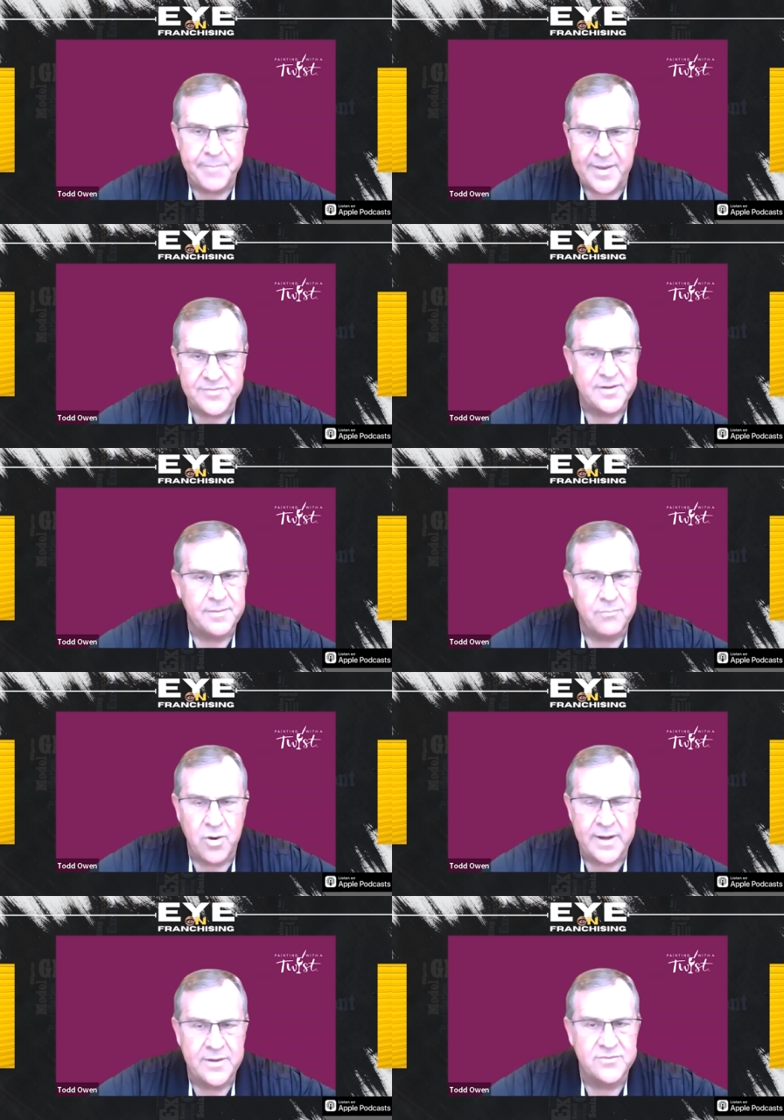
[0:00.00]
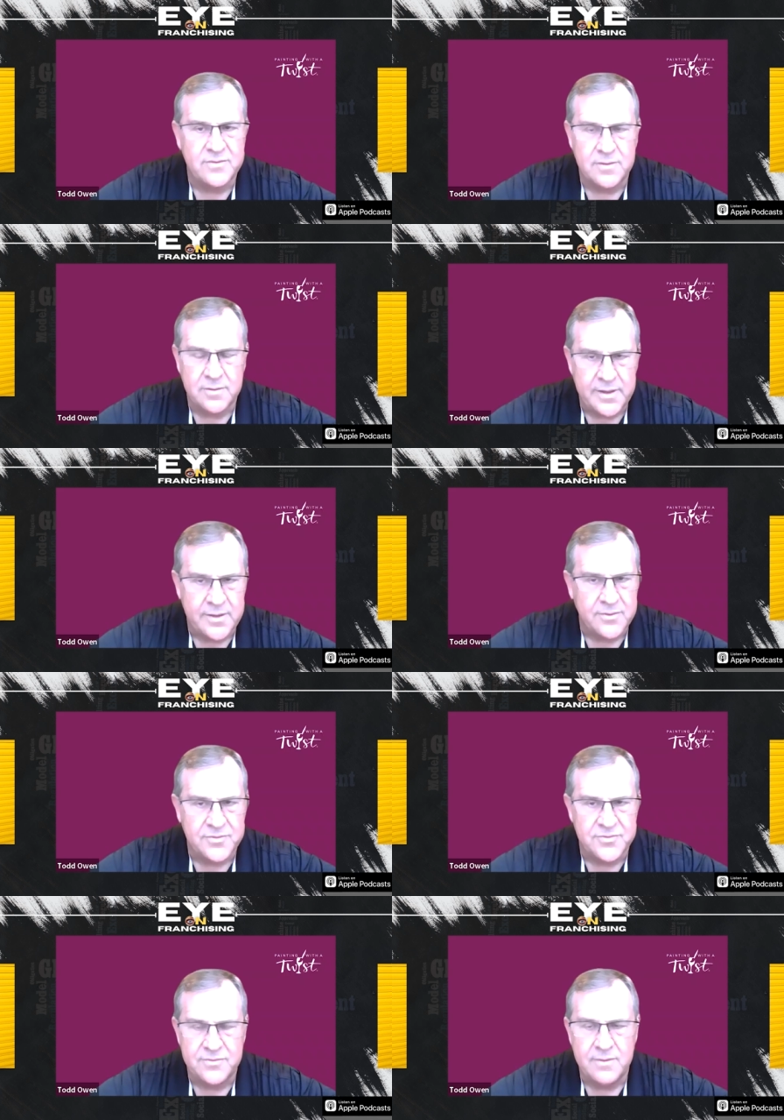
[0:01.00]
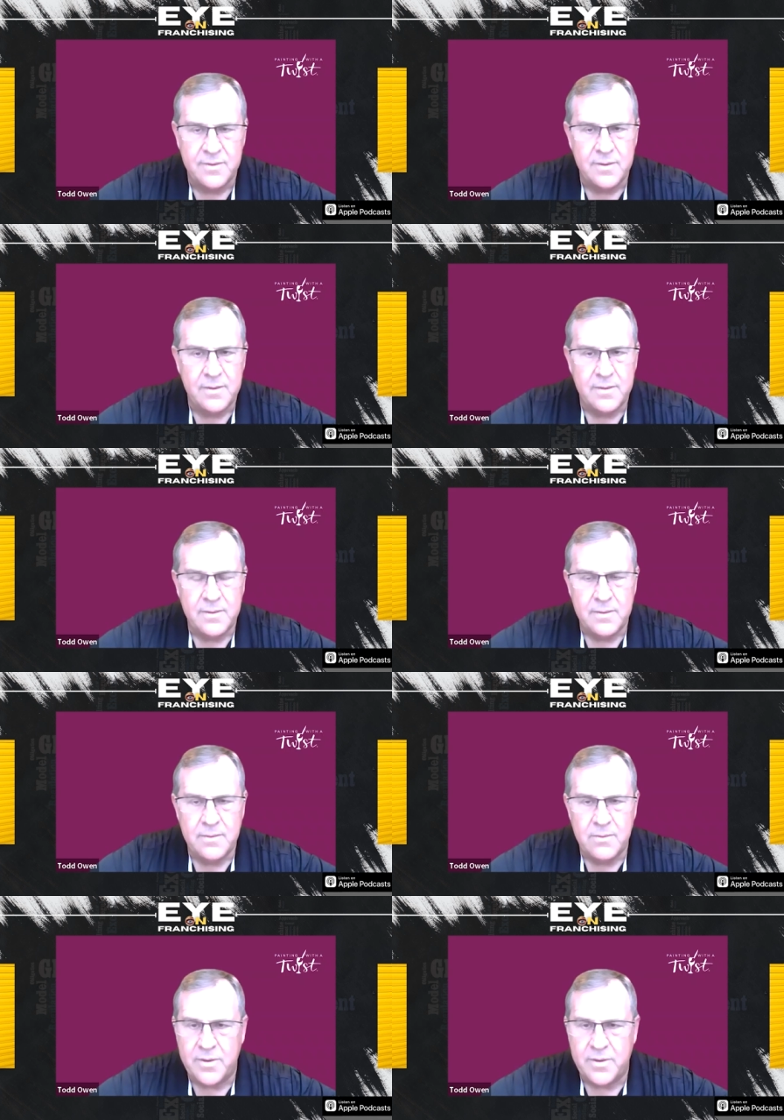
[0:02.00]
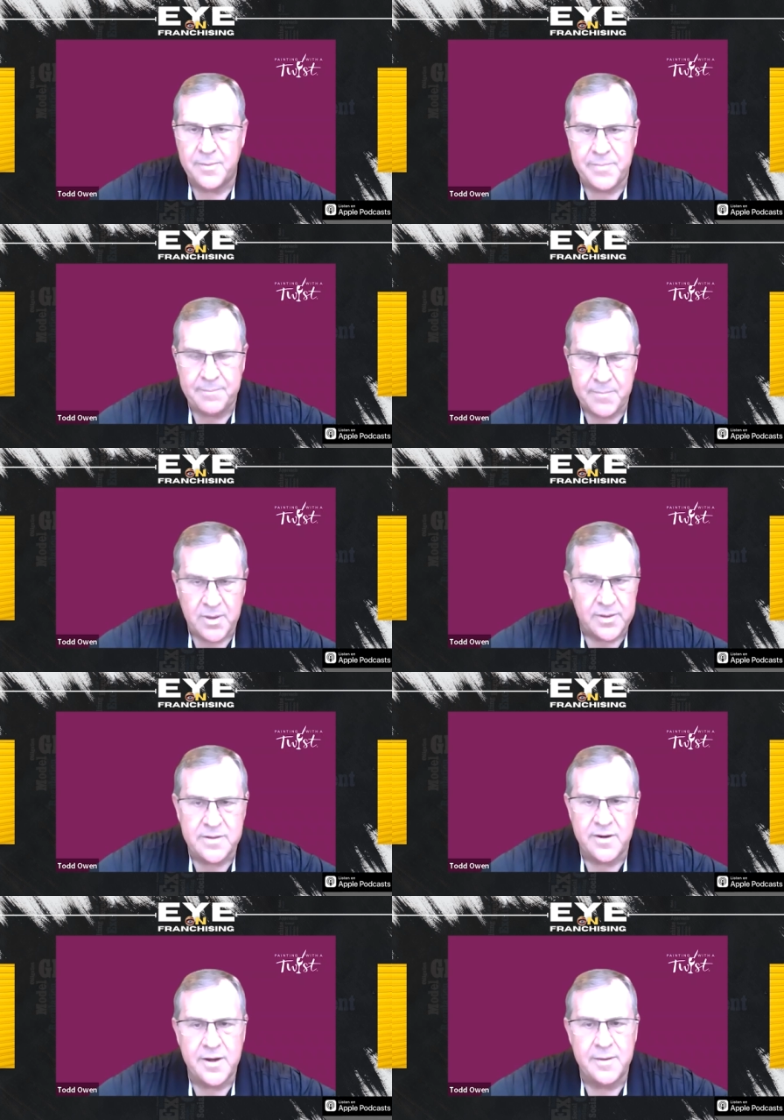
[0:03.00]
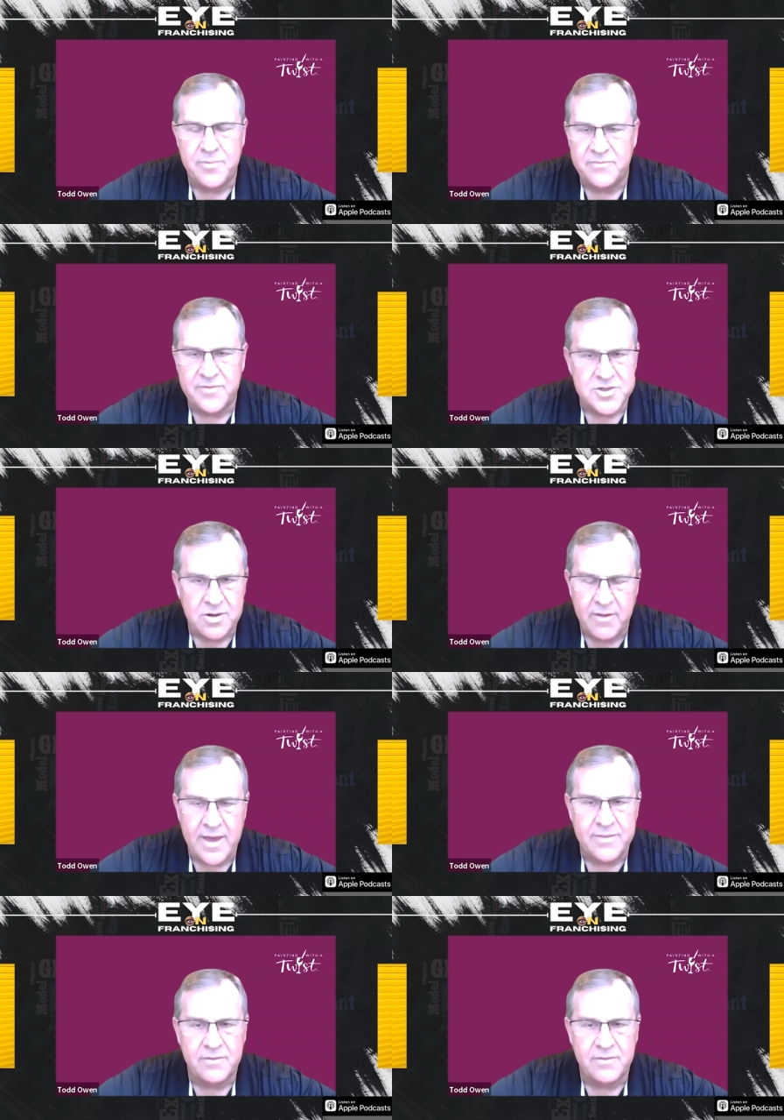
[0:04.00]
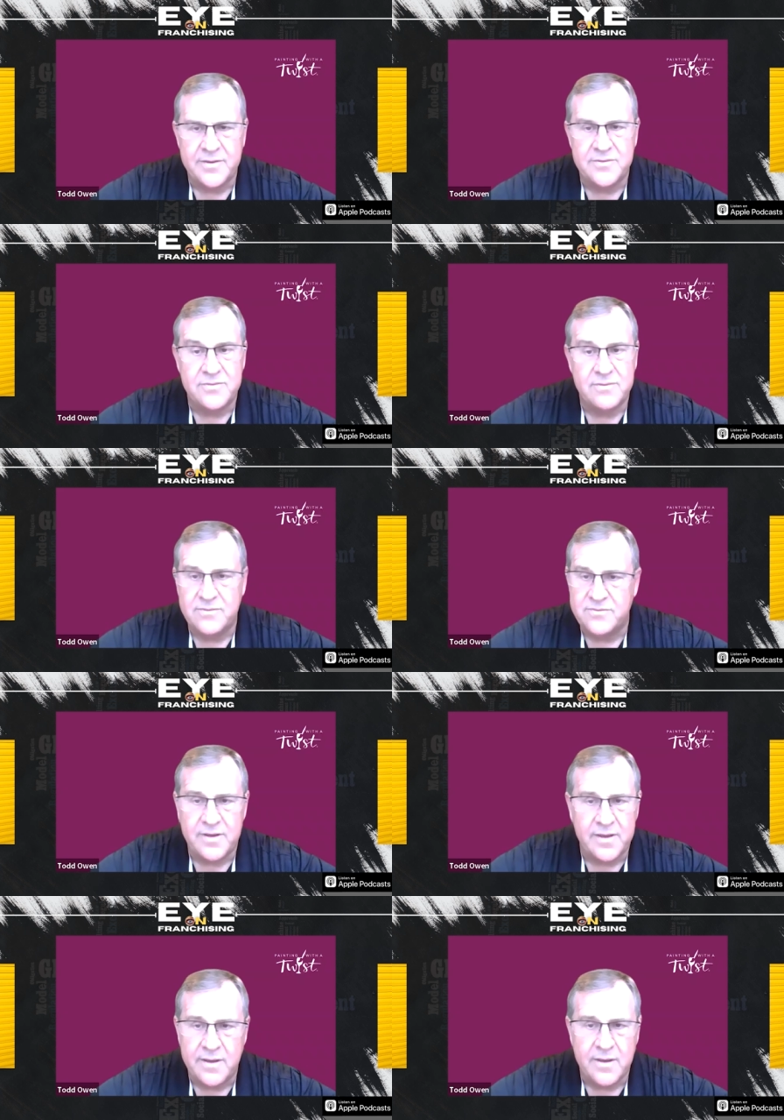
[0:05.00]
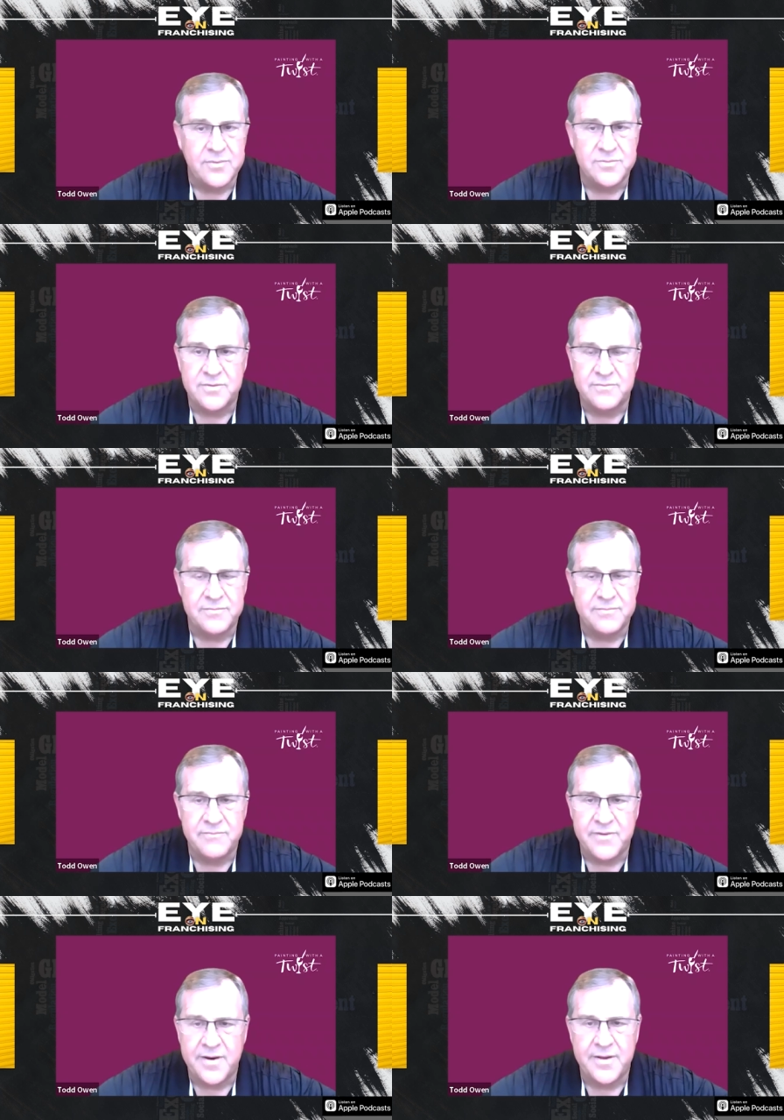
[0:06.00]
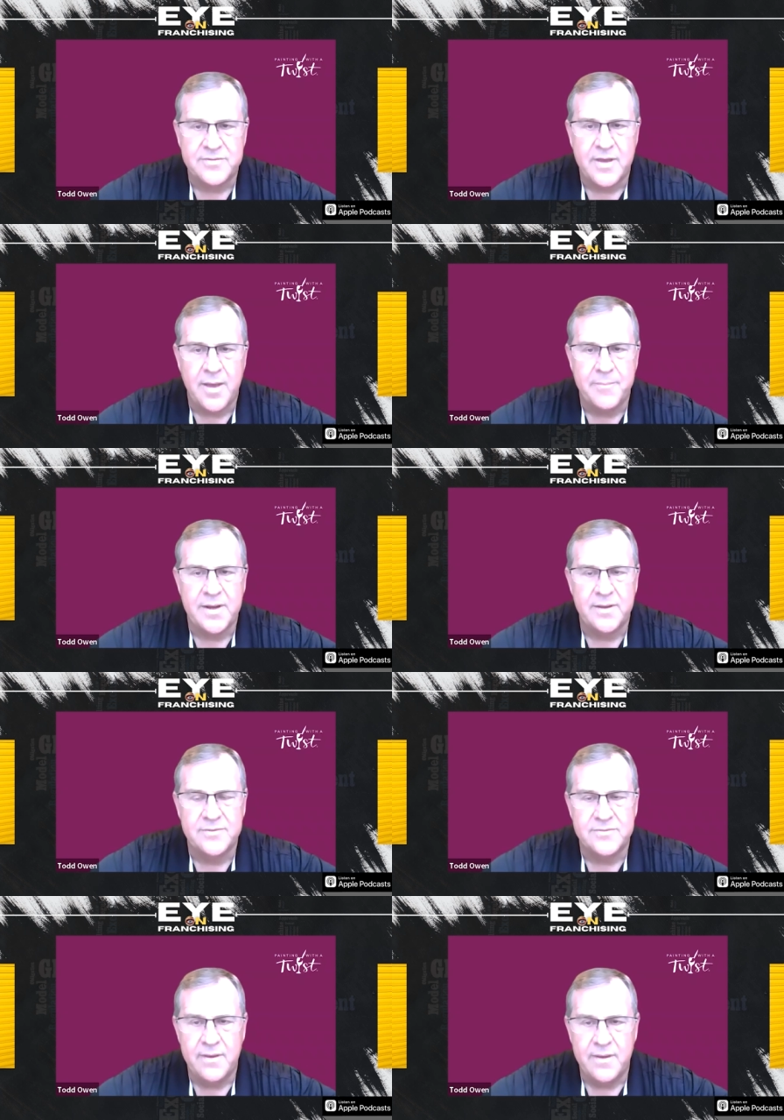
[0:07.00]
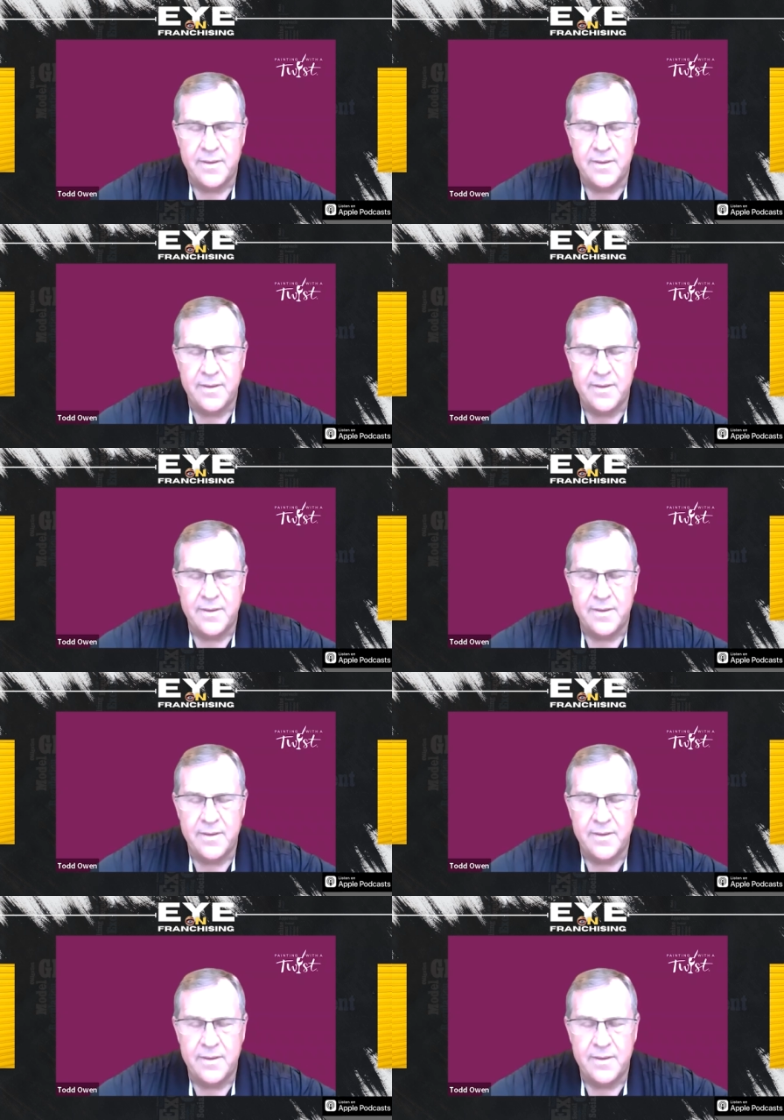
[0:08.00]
best and brightest leaders, whether it be military, professional athletes, C E Os of various companies.